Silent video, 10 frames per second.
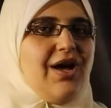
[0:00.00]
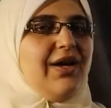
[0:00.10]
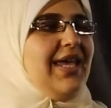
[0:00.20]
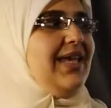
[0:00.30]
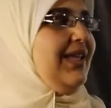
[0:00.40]

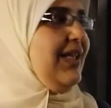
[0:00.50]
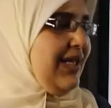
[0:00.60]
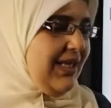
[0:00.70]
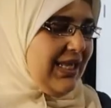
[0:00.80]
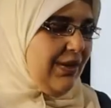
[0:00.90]
Okay,
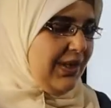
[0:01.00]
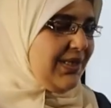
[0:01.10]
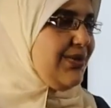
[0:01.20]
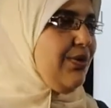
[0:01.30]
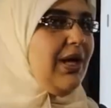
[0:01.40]
now
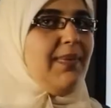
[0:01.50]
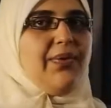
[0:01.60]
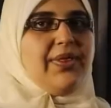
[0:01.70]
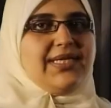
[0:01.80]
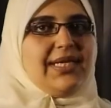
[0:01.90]
let's talk
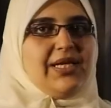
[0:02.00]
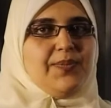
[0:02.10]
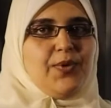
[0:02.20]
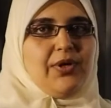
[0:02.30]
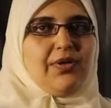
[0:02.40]
about the
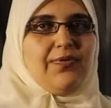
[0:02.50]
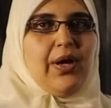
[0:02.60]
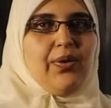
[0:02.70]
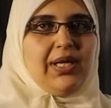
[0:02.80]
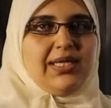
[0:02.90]
second part of
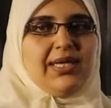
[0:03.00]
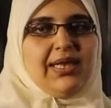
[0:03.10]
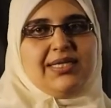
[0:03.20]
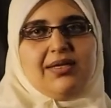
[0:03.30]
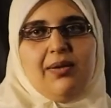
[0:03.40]
our
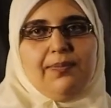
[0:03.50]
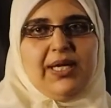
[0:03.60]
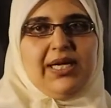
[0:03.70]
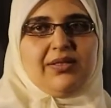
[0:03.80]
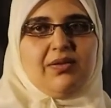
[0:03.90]
lesson. Let's
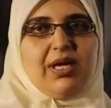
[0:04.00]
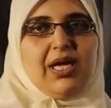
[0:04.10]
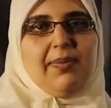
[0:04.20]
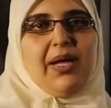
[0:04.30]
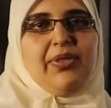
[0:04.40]
complete
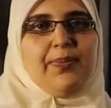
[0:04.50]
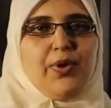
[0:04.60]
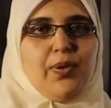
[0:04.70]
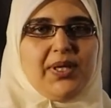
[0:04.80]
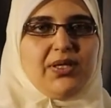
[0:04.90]
talking about the
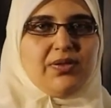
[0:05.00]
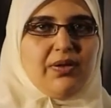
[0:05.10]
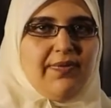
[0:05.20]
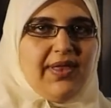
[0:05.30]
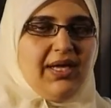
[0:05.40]
properties
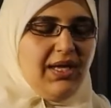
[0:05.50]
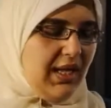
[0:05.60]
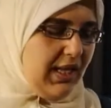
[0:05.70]
of the